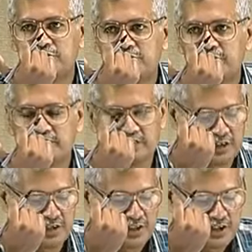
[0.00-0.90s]
right?
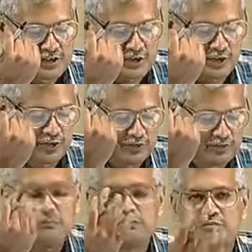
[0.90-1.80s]
So
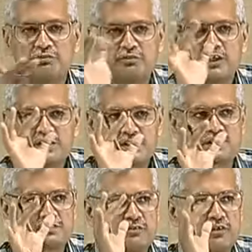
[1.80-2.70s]

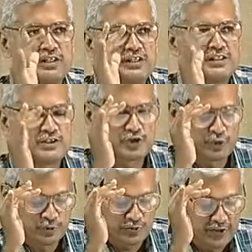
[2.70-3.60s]
it's quite easy
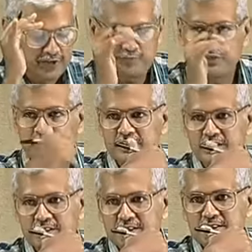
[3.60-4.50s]
to interpret
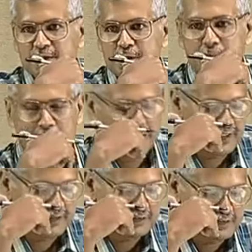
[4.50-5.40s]
this,
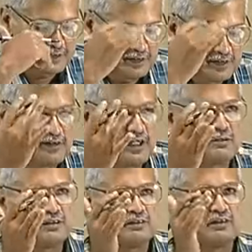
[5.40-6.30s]
and I
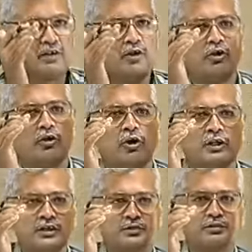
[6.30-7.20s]
mean all
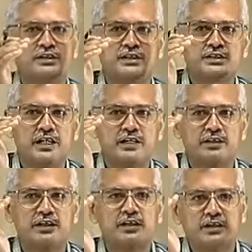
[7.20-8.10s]
that it means is that
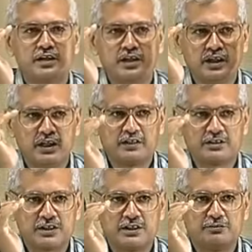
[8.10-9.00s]
the error
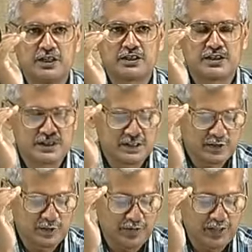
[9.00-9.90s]
term, that is
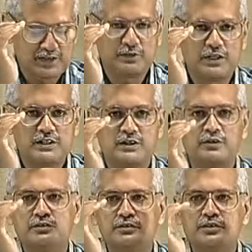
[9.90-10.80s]
T0 minus
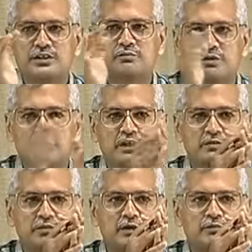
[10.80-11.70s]
Y0, simply
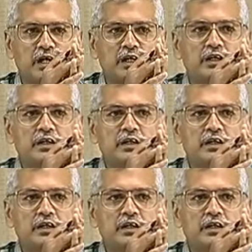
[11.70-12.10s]
multiplied by